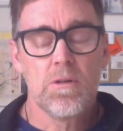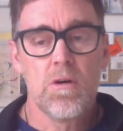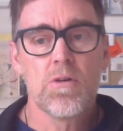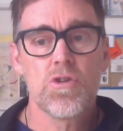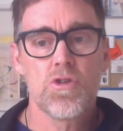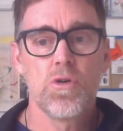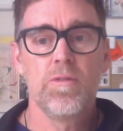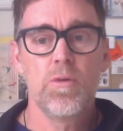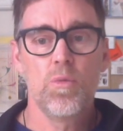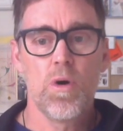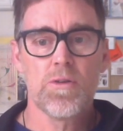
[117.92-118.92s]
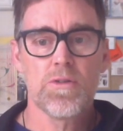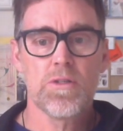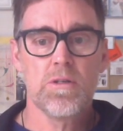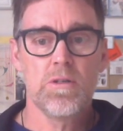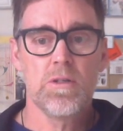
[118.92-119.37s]
and short of it was
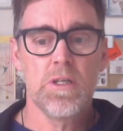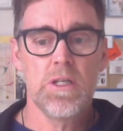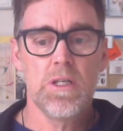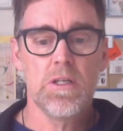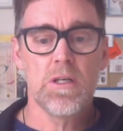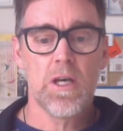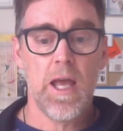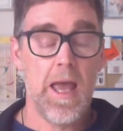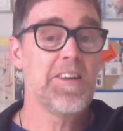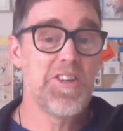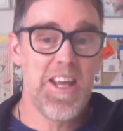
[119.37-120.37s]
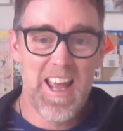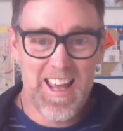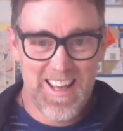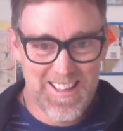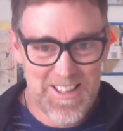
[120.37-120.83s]
and
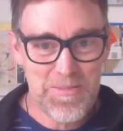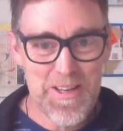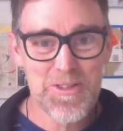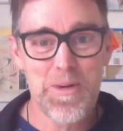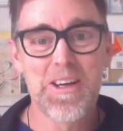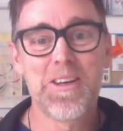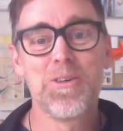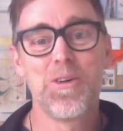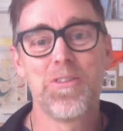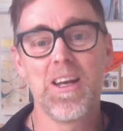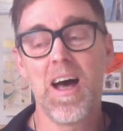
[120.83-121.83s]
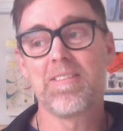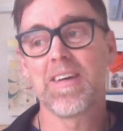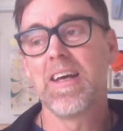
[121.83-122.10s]
she'd been smoking all of her life.